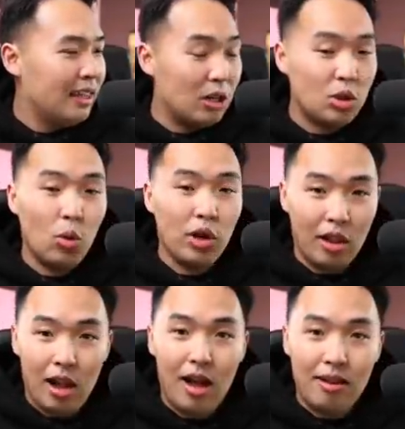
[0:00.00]
They're doing a
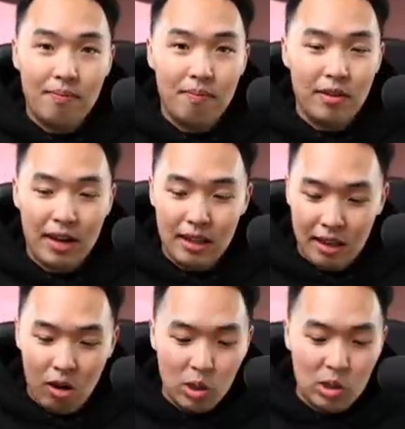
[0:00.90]
lot, right?
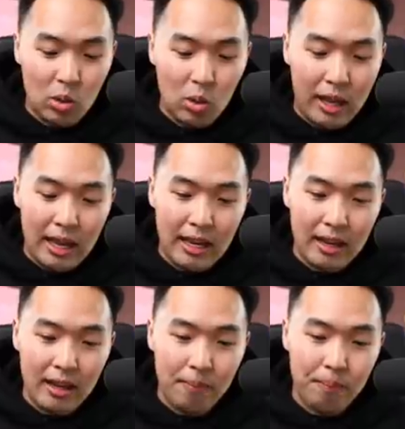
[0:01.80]
They're also a
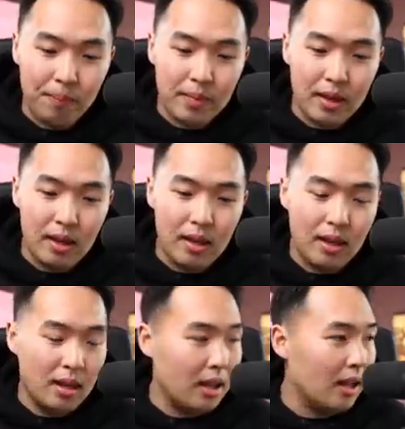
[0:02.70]
um,
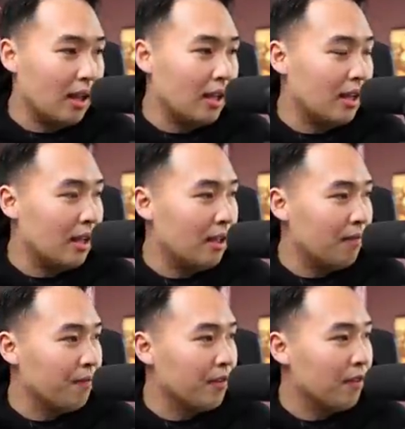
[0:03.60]
uh,
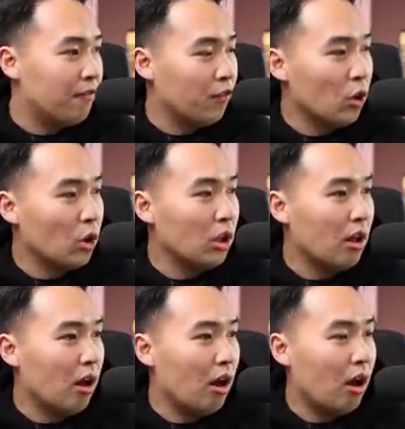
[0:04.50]

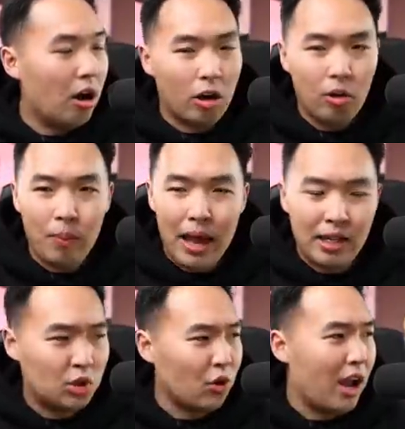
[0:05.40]
full
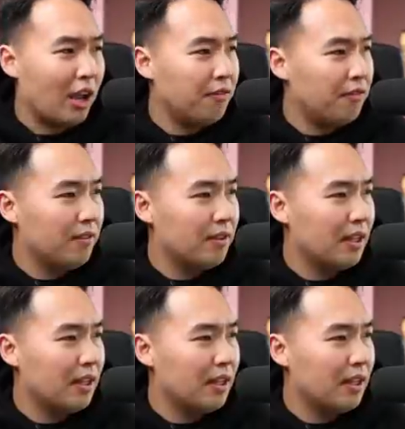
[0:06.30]
automatic drive.